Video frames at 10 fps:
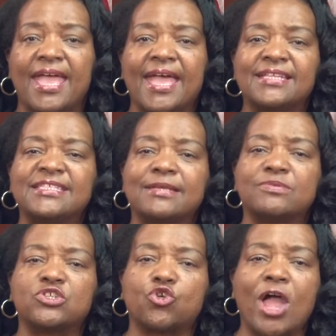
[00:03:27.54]
and
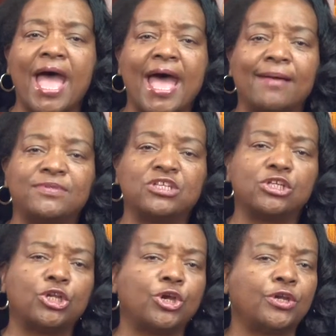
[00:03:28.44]
subscribe to
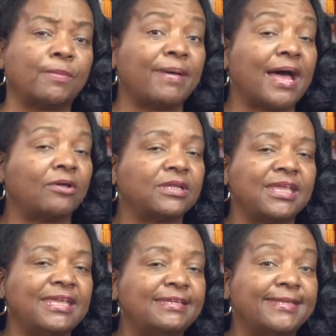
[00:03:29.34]
learn about
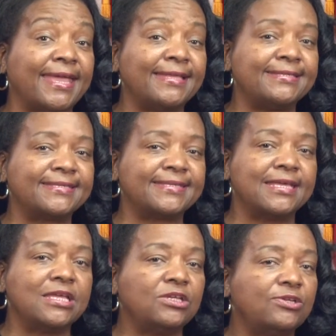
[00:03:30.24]
key dates,
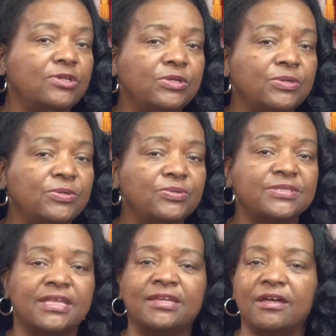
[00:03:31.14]

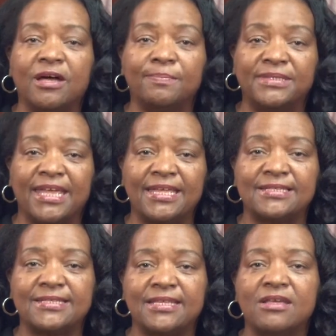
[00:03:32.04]
news, and
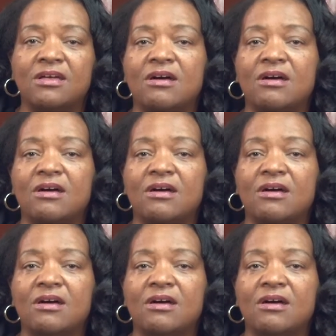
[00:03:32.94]
updates,